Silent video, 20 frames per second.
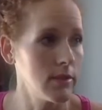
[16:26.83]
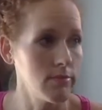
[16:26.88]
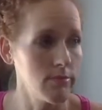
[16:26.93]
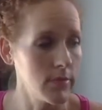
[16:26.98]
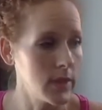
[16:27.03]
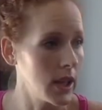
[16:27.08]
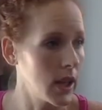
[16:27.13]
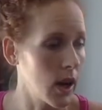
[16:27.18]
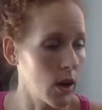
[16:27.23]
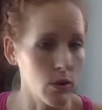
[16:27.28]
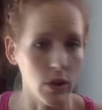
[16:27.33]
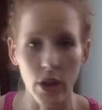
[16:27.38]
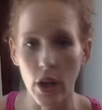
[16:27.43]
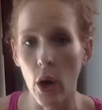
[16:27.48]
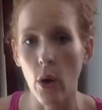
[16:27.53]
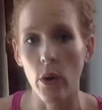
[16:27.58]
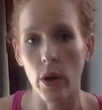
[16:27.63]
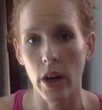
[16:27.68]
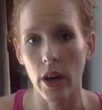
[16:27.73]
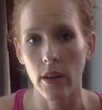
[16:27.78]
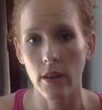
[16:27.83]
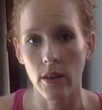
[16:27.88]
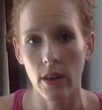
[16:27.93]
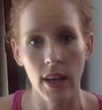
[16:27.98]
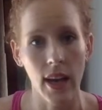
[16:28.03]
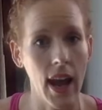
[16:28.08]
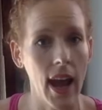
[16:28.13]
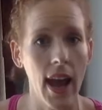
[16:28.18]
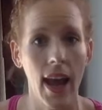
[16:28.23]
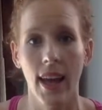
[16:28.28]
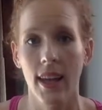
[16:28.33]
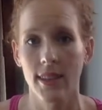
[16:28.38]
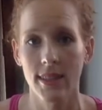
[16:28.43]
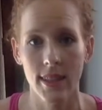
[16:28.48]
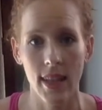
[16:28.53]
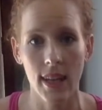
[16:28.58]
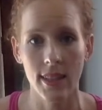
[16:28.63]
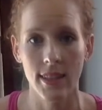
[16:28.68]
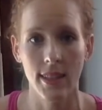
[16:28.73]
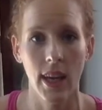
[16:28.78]
you know, yogurt and eggs.
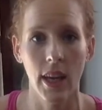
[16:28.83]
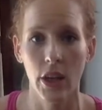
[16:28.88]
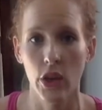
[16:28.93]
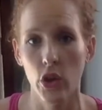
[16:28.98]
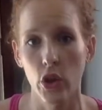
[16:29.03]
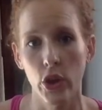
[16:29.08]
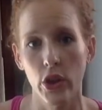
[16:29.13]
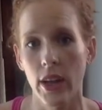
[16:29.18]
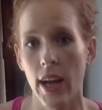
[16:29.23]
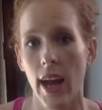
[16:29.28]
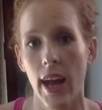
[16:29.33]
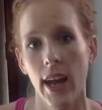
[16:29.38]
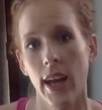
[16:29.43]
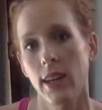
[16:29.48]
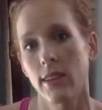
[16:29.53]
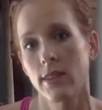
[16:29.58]
That's like your diet.